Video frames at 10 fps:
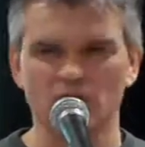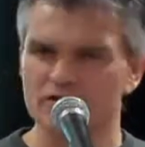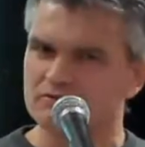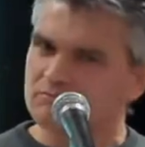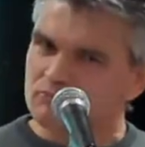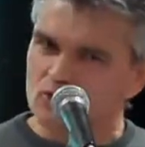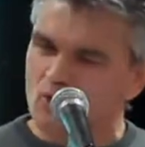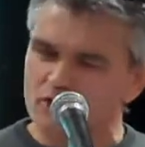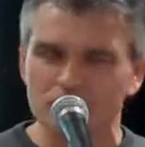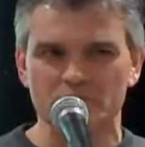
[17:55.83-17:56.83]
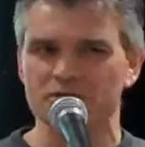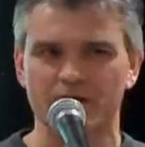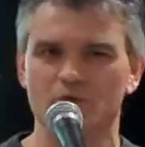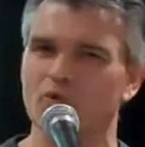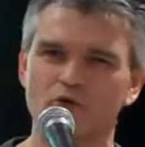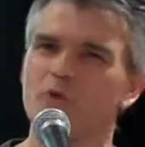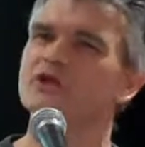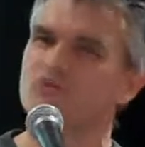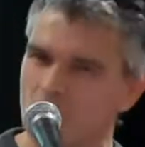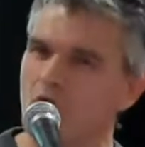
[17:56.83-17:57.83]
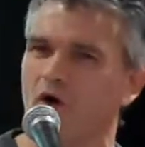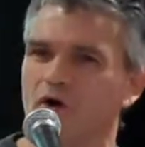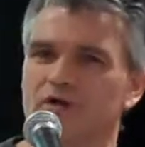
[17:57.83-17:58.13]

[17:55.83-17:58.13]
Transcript: So I talked to him, it's like, what went wrong?